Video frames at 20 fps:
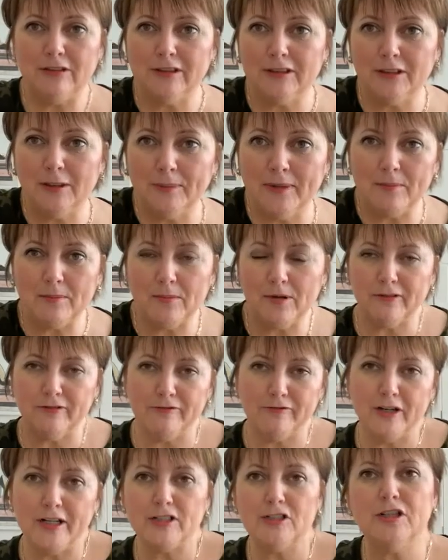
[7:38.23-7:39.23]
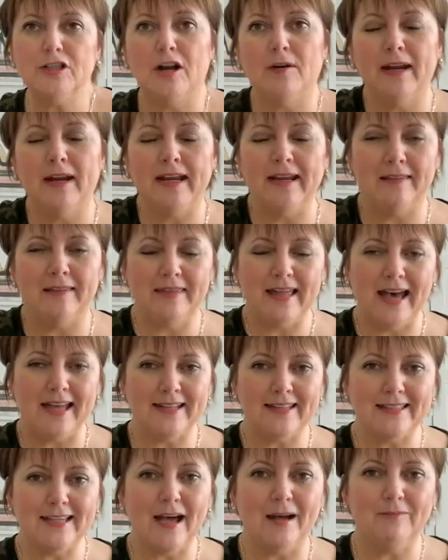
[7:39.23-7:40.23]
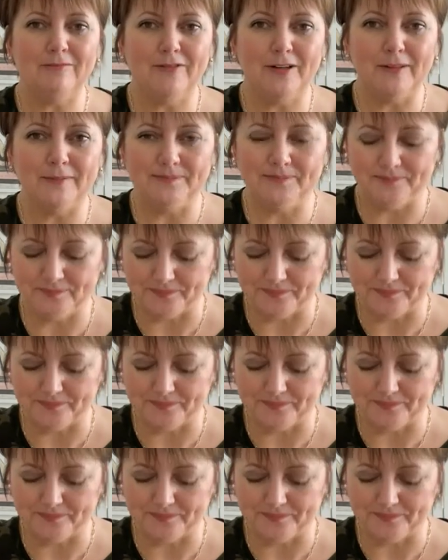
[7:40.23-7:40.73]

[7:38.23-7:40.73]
a little bit more foot showing, that is helpful.